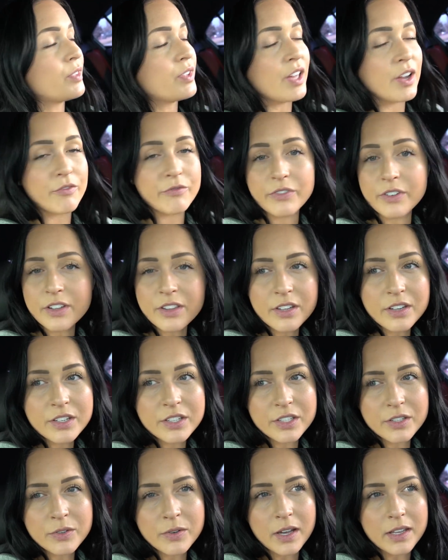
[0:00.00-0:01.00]
Without further
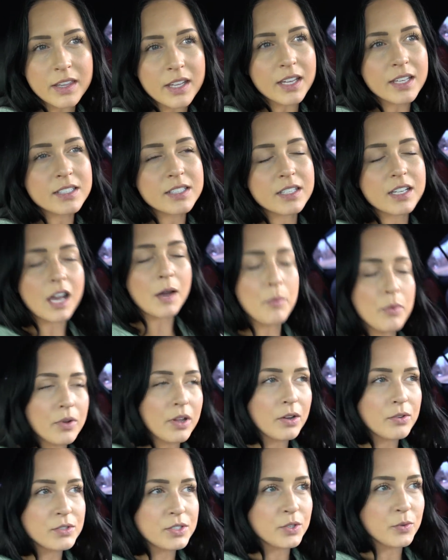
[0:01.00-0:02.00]
ado I think it's a couple
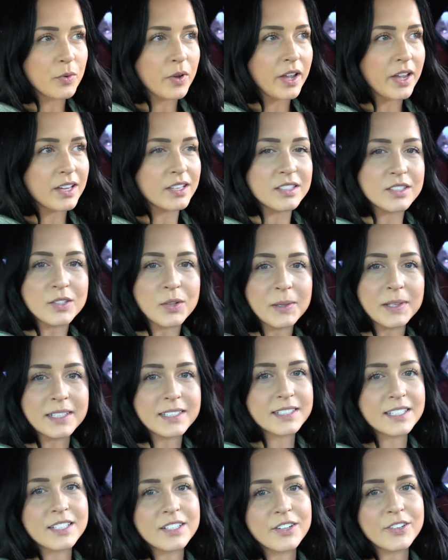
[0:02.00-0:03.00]
hours away so
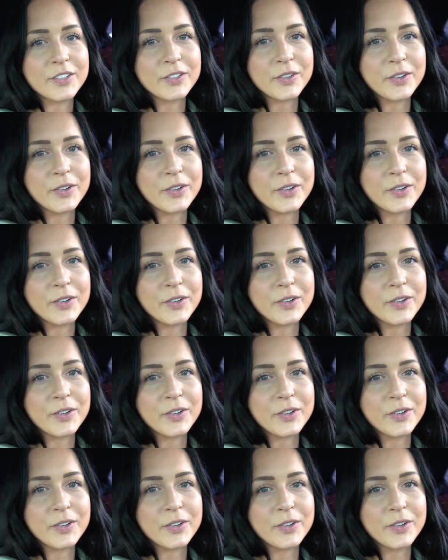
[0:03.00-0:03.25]
let's get on the